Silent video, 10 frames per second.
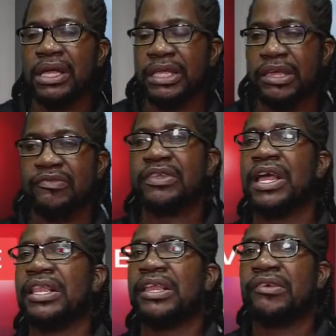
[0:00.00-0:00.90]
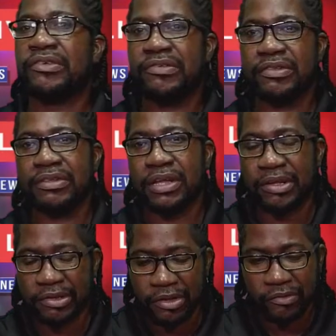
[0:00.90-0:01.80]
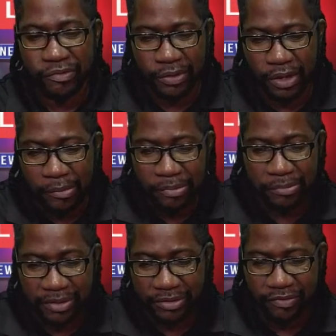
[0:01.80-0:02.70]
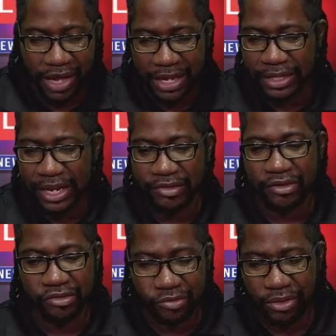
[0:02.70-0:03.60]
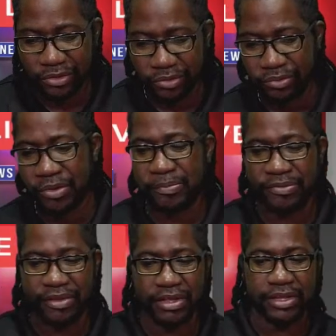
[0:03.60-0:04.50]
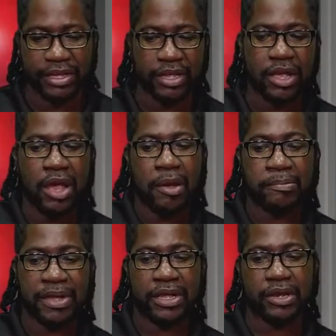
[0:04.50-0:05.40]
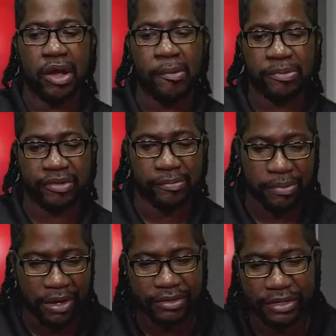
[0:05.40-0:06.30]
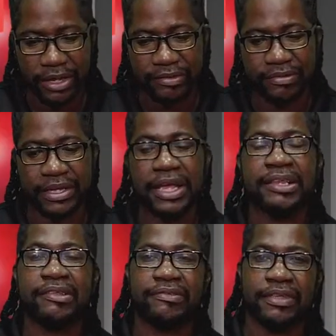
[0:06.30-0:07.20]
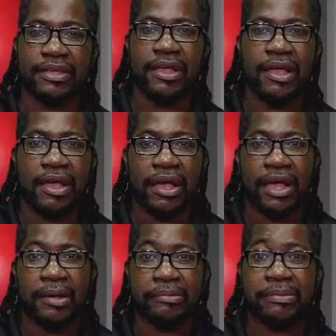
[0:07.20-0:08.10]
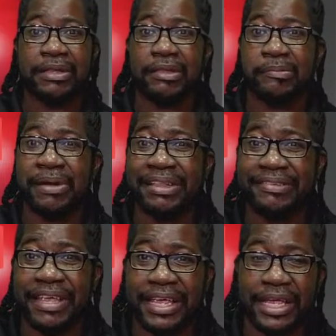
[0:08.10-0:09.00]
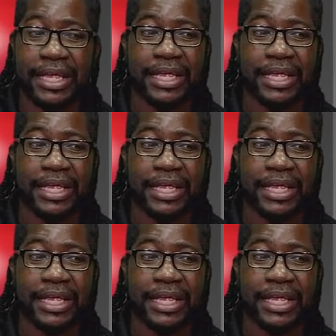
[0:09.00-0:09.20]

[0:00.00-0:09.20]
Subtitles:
given that there isn't a full complement of candidates and so on to represent the main opposing party, that's the NDC. Man say,